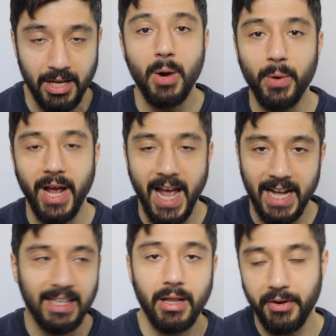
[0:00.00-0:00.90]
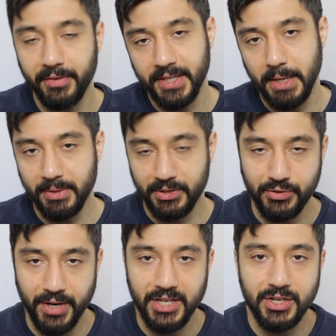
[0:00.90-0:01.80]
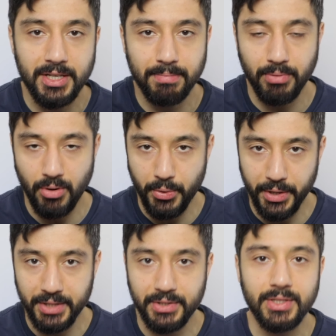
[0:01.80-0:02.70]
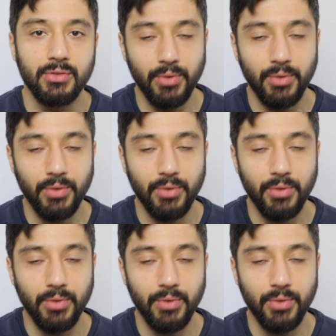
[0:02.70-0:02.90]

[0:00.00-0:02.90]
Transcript: where we had a lot of demonstrations, protests,